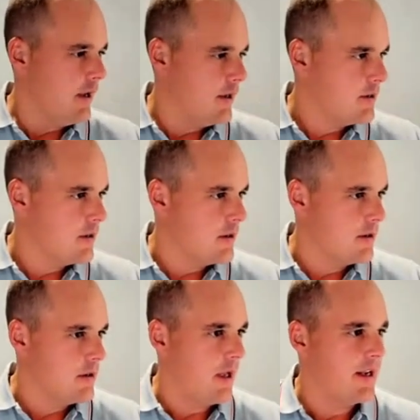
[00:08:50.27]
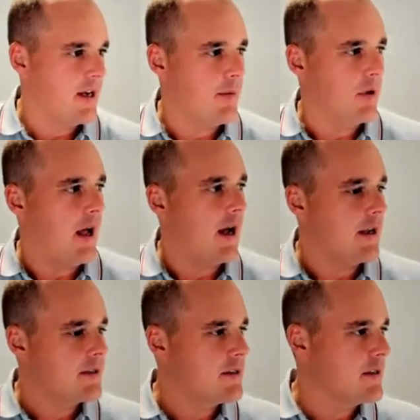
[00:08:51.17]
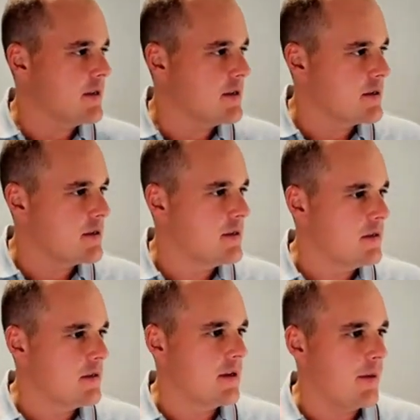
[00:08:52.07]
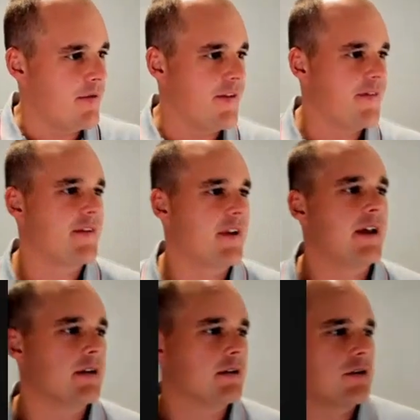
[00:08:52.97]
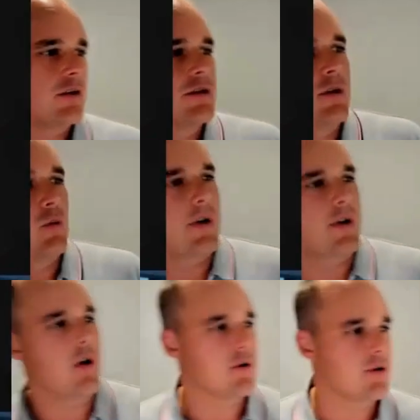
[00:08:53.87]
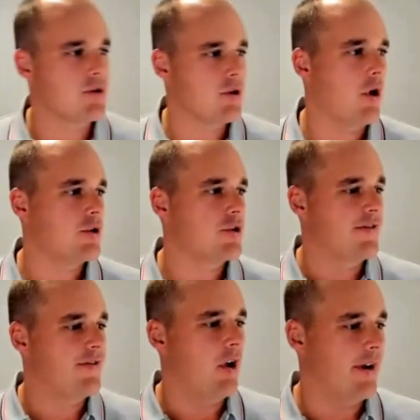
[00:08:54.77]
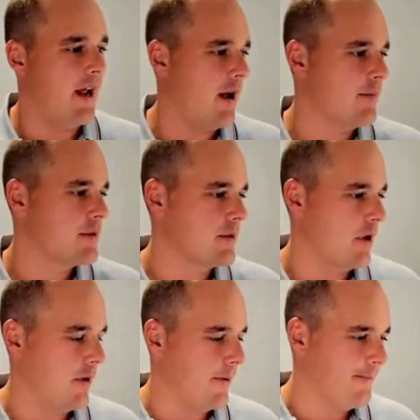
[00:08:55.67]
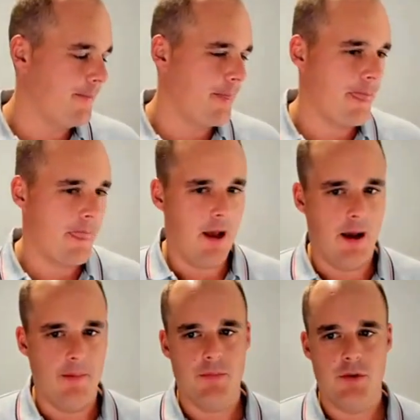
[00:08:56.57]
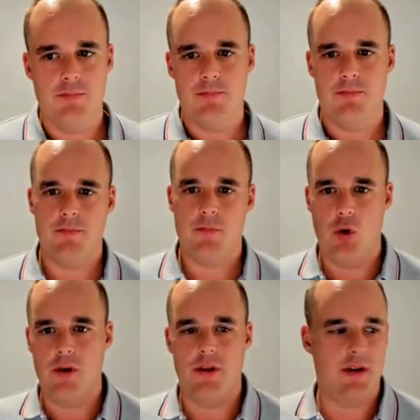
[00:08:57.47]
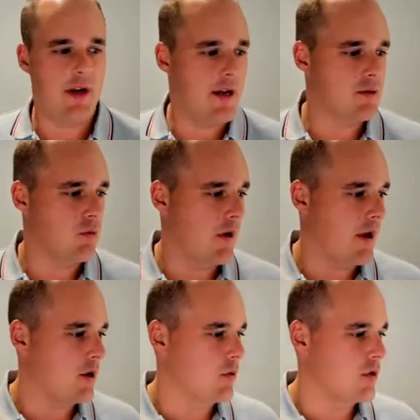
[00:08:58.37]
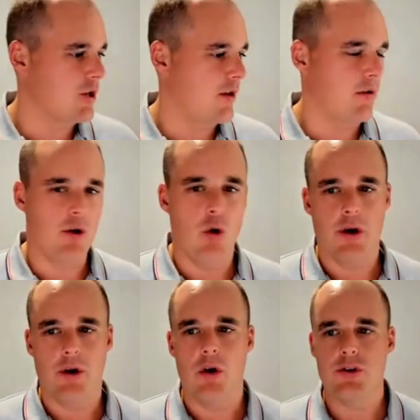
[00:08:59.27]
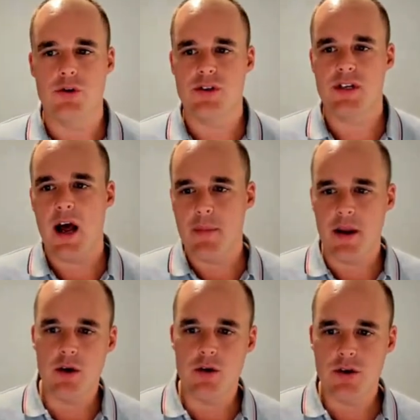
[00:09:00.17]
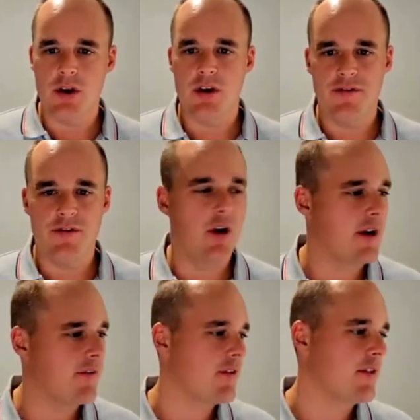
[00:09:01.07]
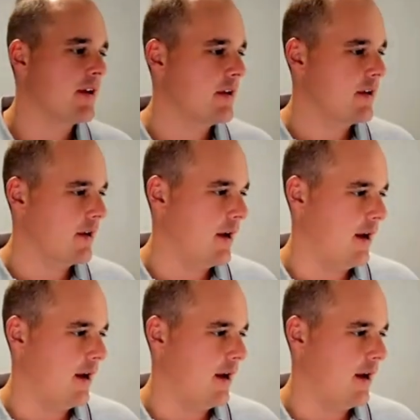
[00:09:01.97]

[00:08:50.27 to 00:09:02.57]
And lucky number last is number 15. So using Windows search to find apps. So gone are the days where you would generally organize your start menu so you can find everything.